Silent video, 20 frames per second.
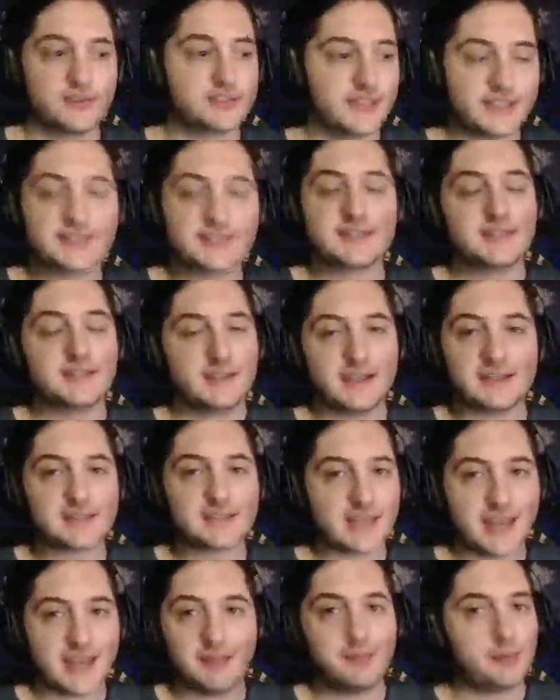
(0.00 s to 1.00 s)
Things
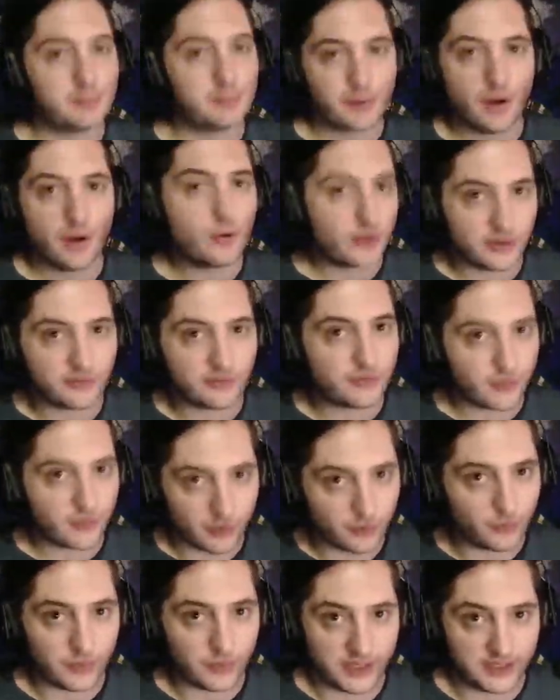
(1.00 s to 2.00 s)
can't be broken for
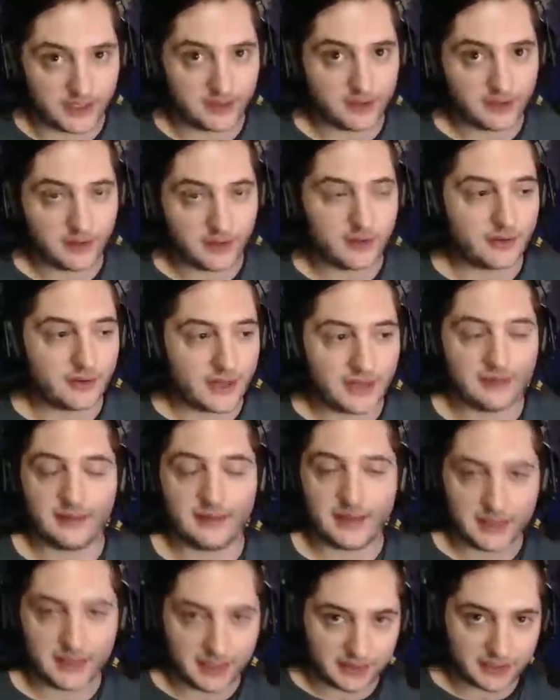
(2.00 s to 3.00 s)
a week. Okay, they
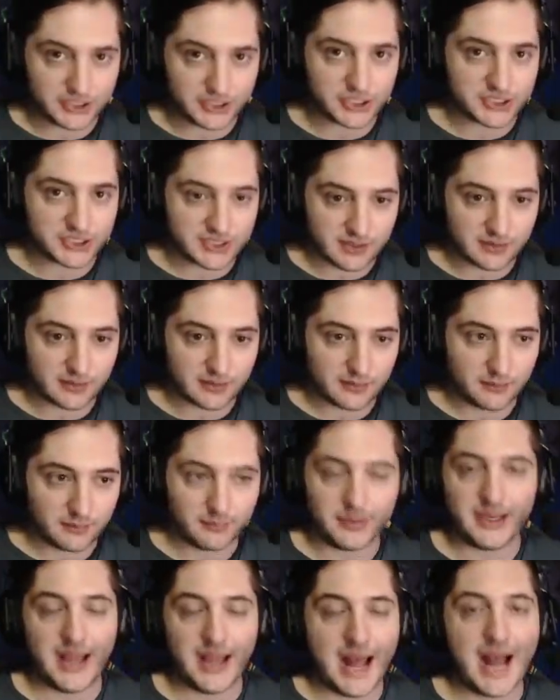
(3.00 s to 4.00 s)
need to just
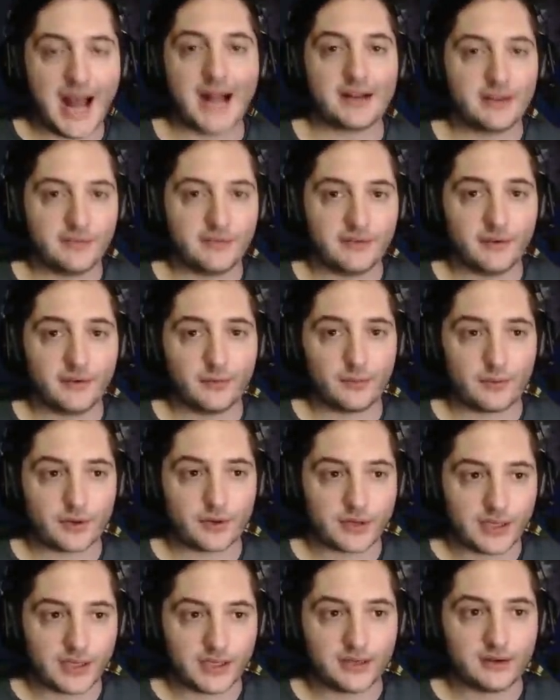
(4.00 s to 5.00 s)
be active and
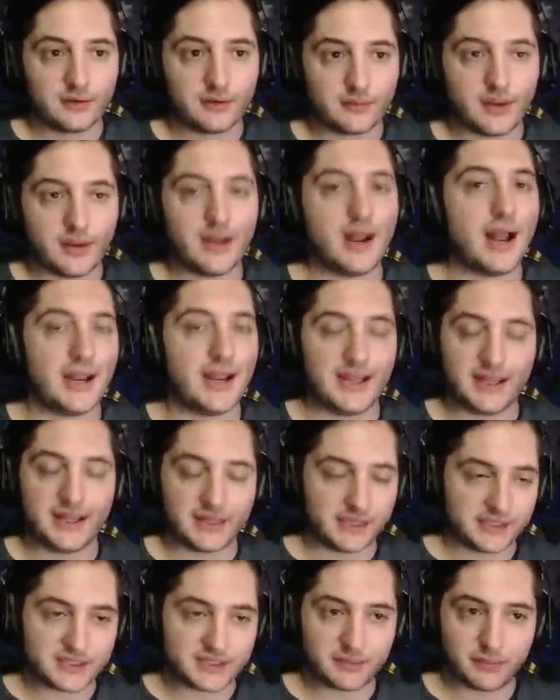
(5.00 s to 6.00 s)
working, right? I get
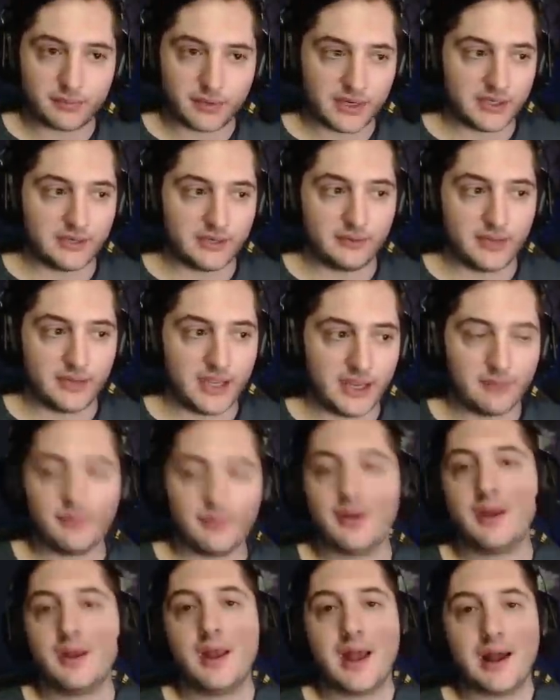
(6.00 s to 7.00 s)
that it's a brand new game.
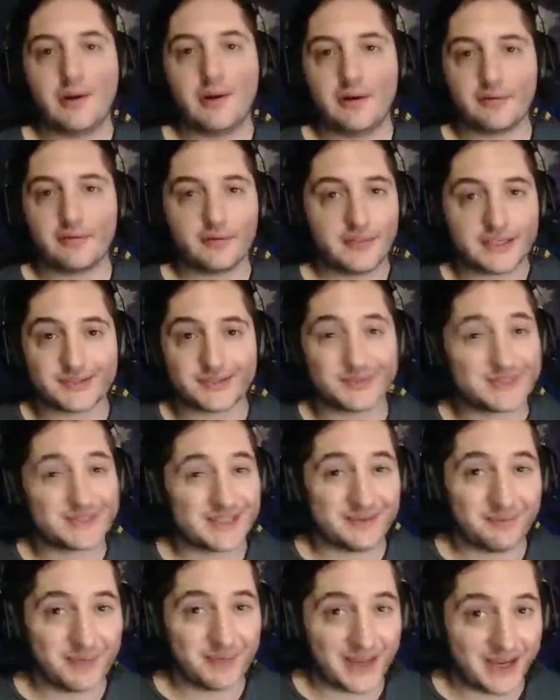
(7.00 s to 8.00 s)
However, this was
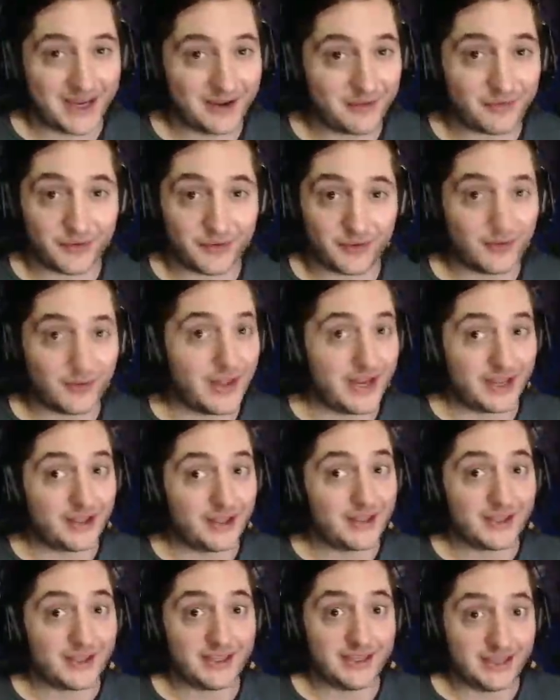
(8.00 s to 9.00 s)
in beta for like
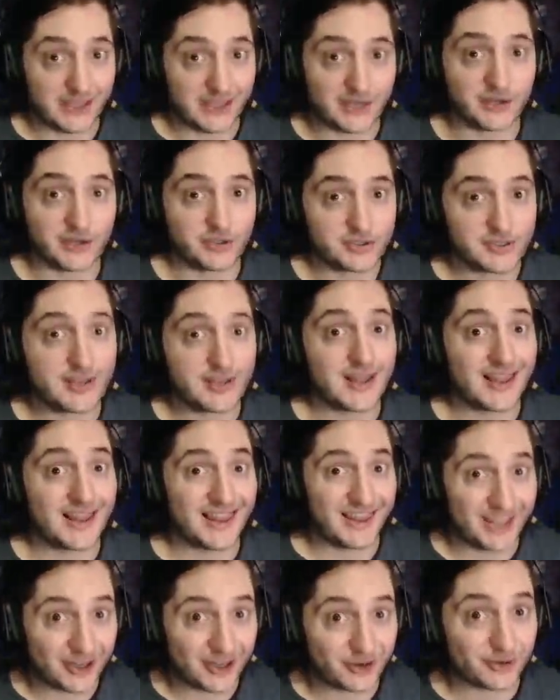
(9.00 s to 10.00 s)
years,
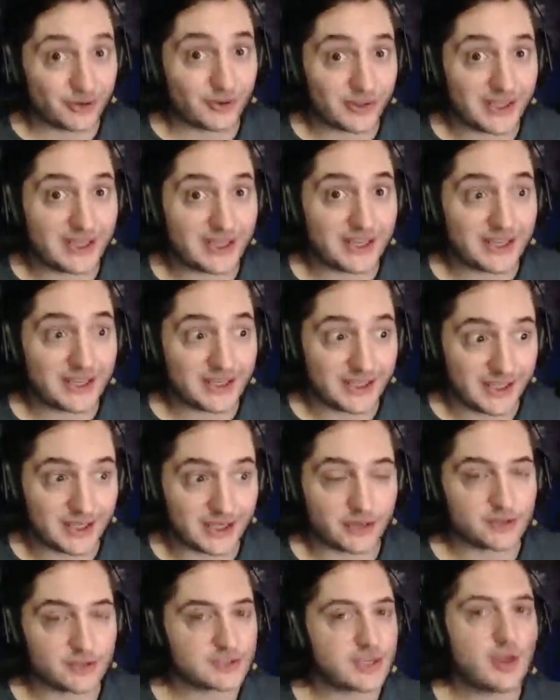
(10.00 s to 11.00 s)
literally
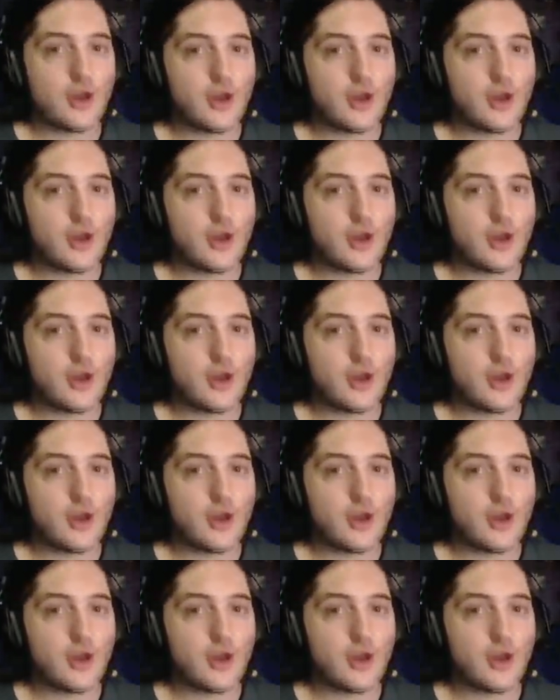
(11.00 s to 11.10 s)
years.